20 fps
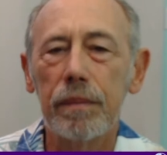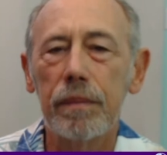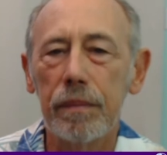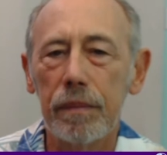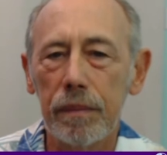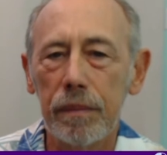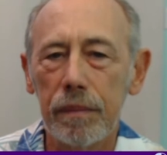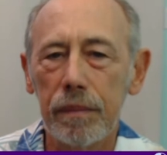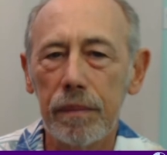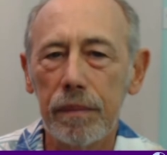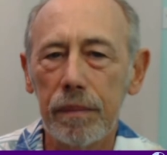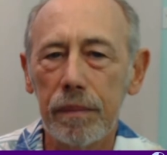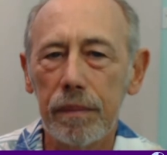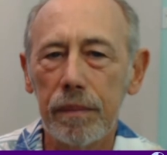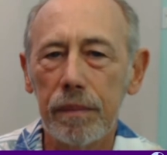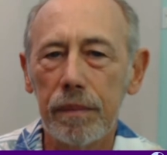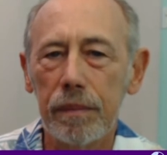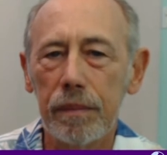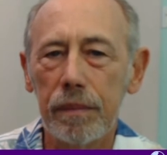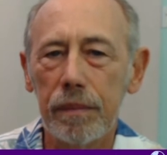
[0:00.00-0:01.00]

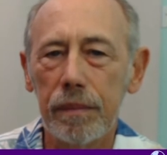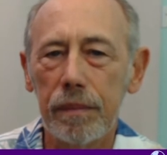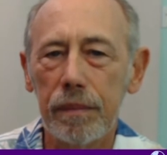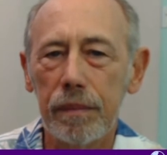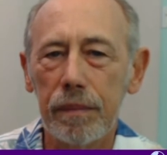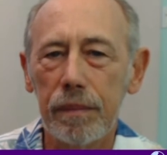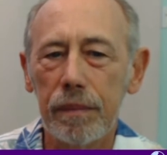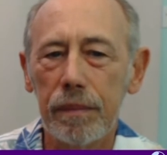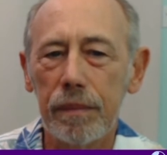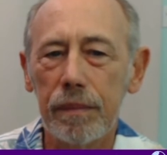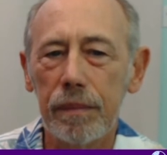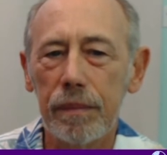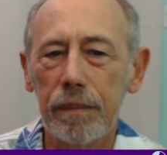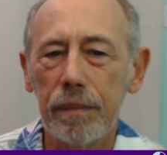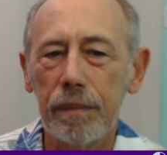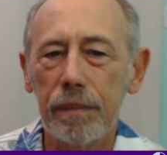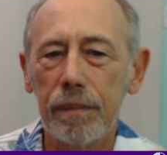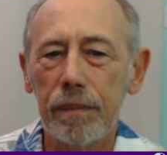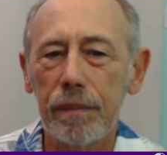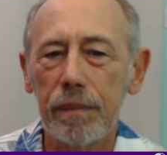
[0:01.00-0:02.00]

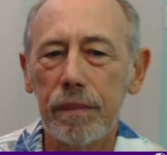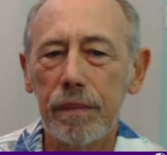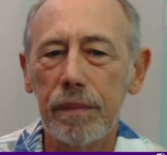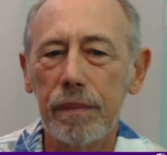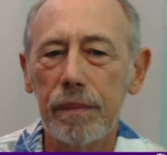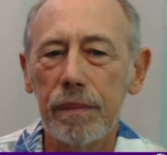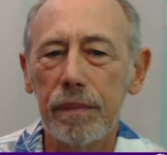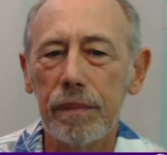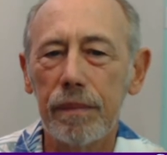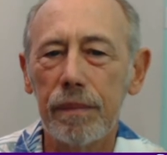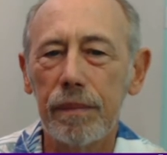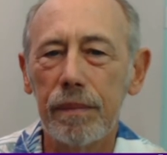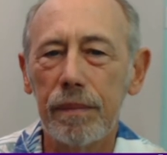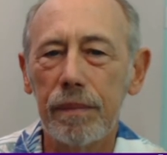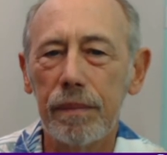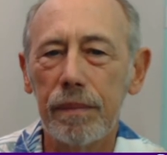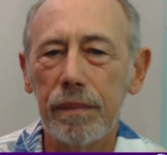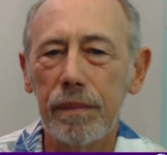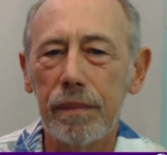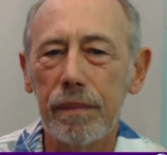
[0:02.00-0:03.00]

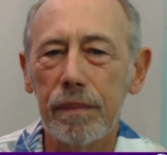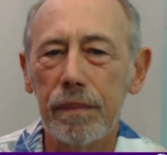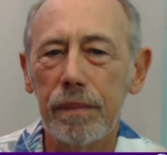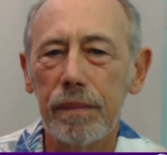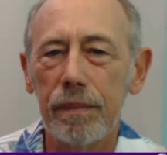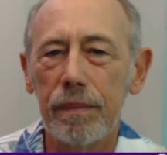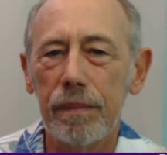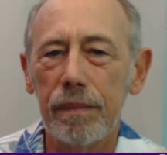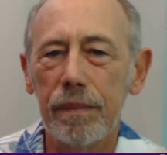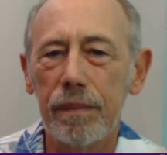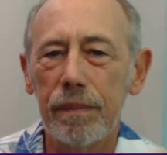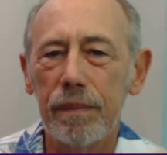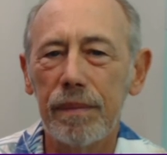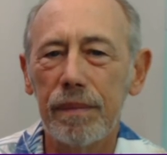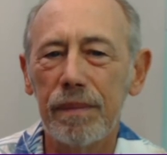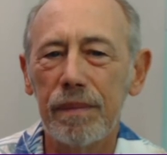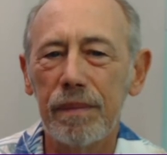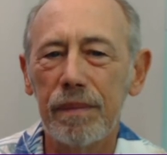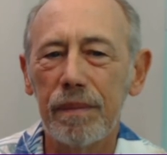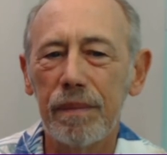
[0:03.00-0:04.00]

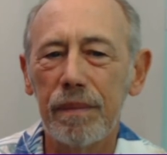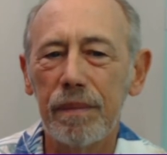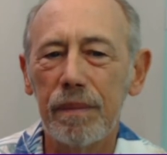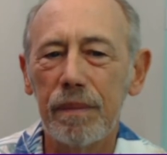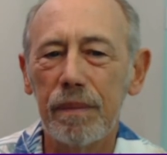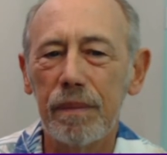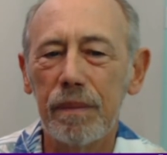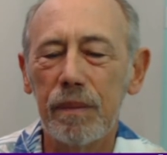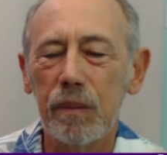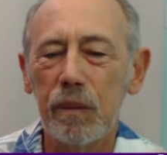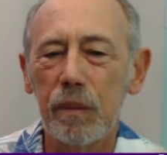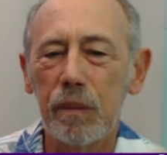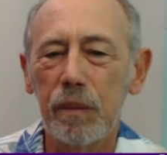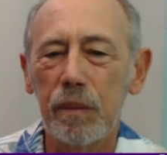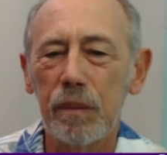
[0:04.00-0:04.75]
This person isn't speaking.